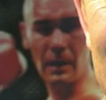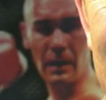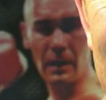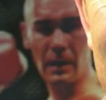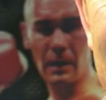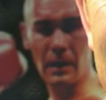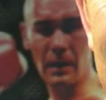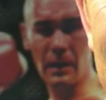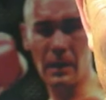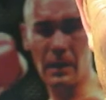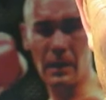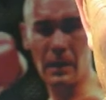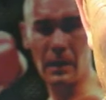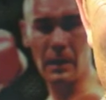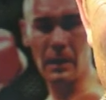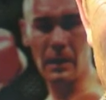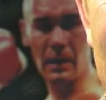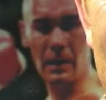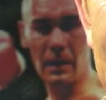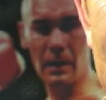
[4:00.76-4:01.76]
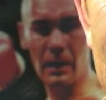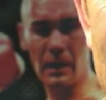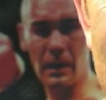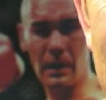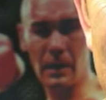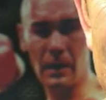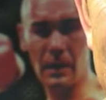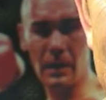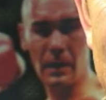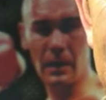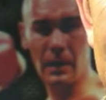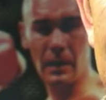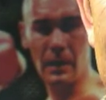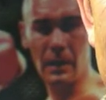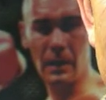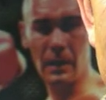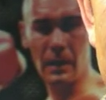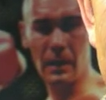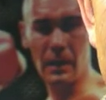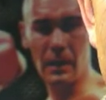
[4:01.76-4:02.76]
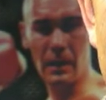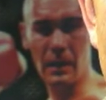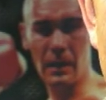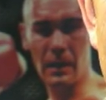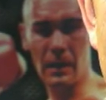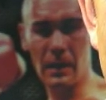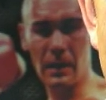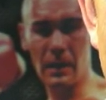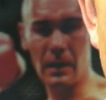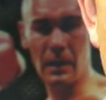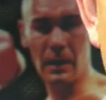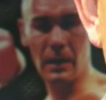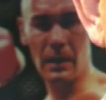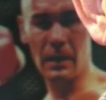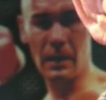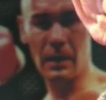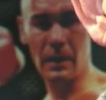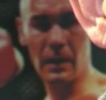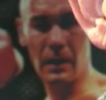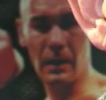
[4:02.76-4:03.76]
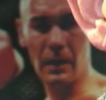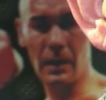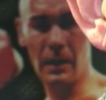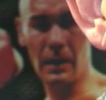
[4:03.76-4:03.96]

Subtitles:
The person shown says nothing.